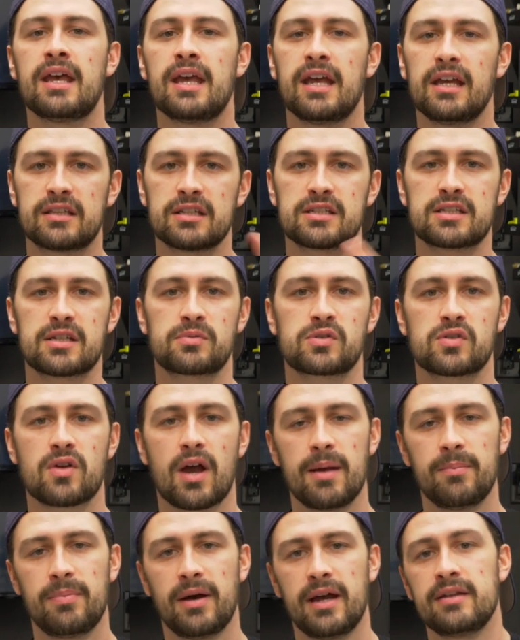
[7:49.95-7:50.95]
hit the
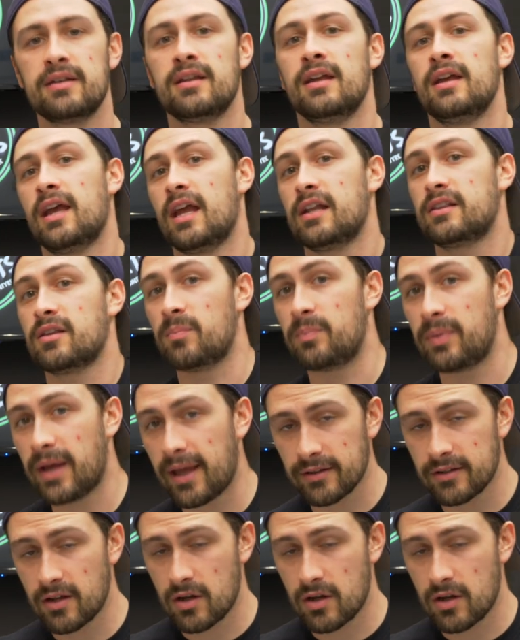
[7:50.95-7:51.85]
subscribe button, hit the bell